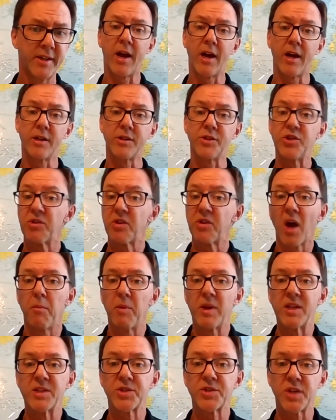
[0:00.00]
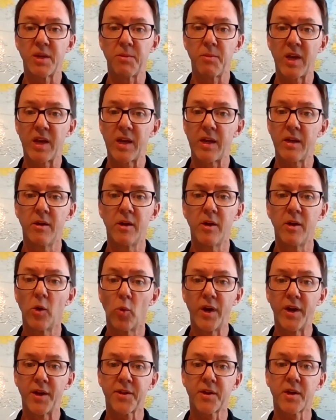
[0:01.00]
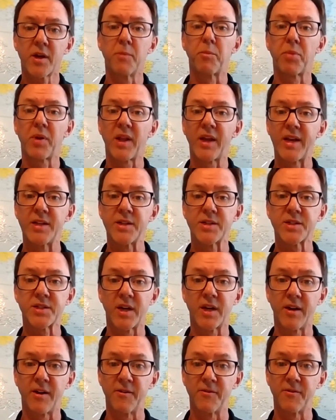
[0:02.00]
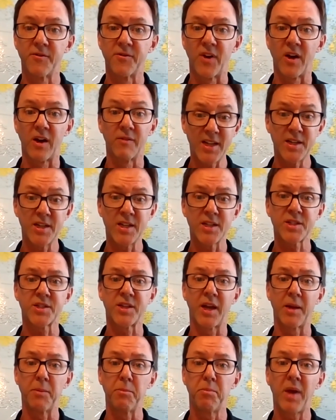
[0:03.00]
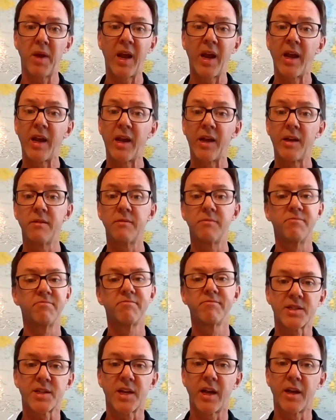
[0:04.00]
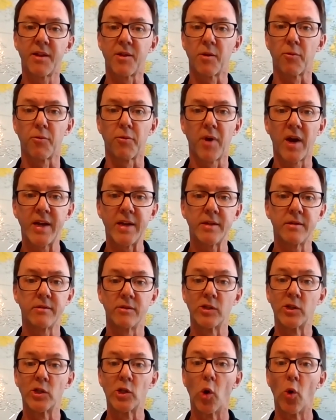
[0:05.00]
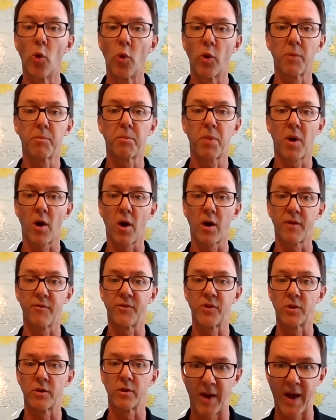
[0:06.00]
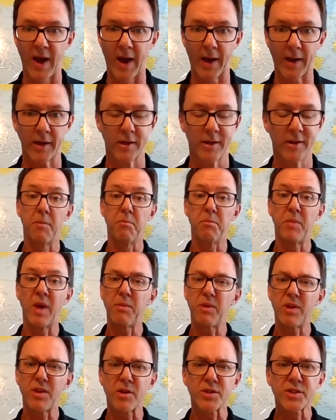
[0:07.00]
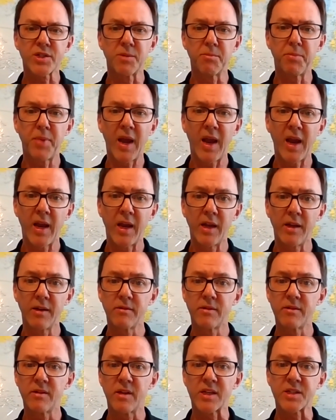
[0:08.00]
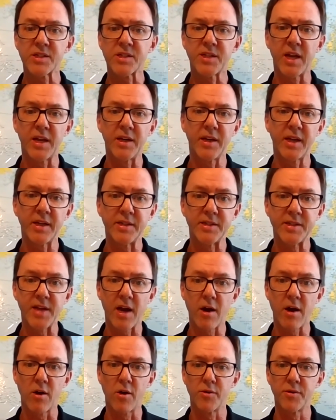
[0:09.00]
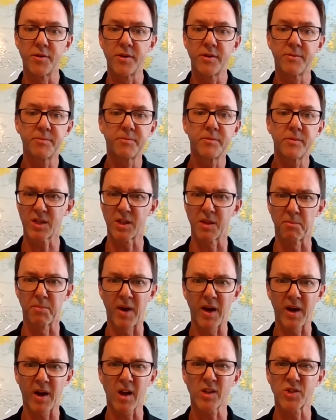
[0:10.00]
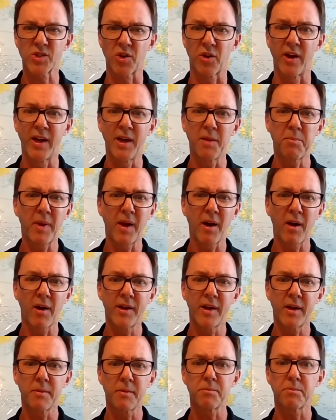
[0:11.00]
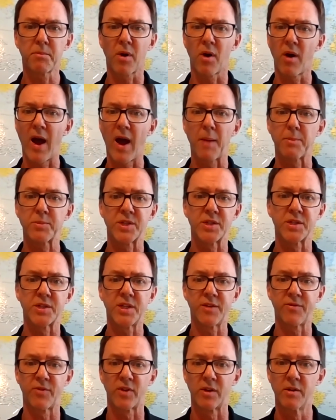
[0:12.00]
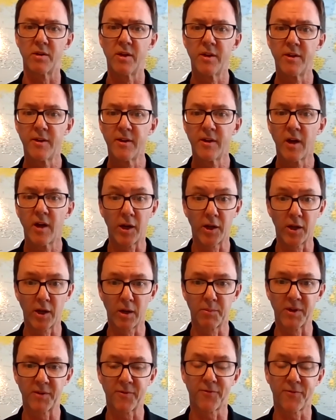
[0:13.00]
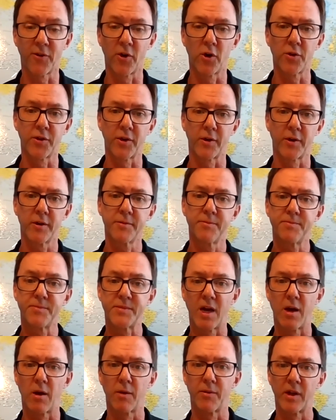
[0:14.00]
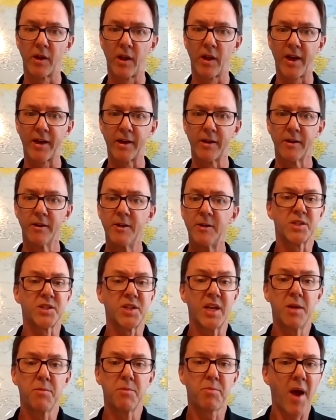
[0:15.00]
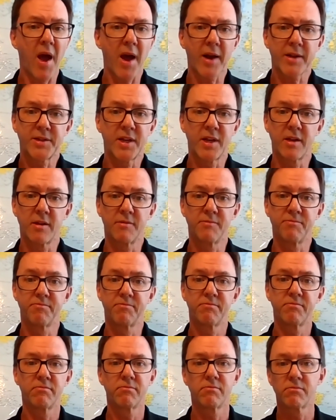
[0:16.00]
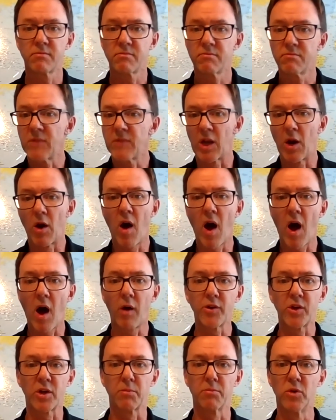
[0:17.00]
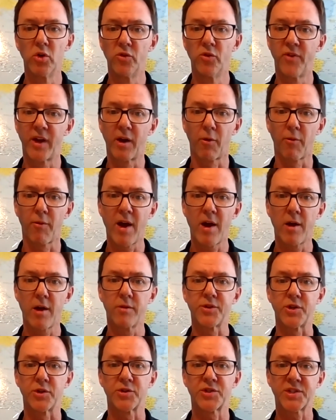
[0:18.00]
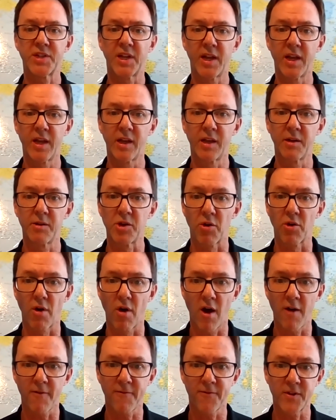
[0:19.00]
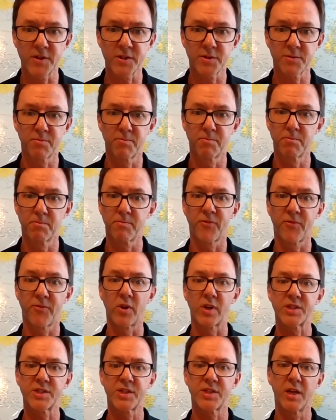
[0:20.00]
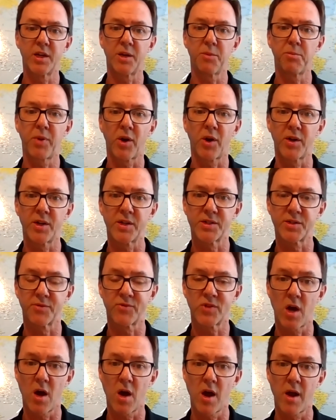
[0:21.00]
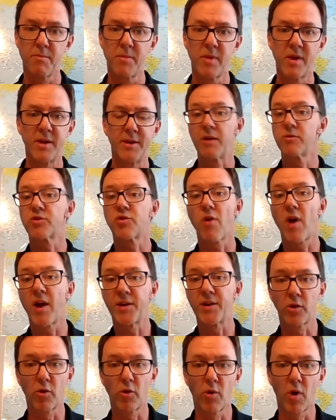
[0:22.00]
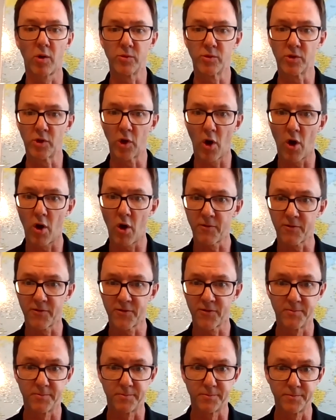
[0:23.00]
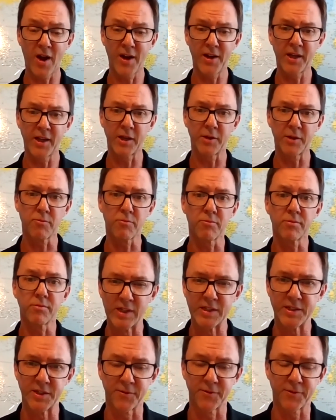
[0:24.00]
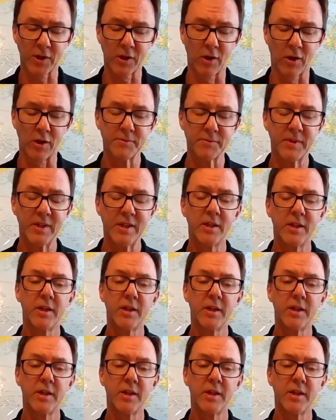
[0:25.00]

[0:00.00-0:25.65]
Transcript: and you come and see me with complaints of tightness and pain, let's say in the right lower part of your back. And maybe there's some pain extending down into the buttocks or hip area. Perhaps it's even a little bit further down the leg. It's impacting how you're moving around, you're sitting in your office for extended periods of time, then trying to go out and golf and finding it really difficult.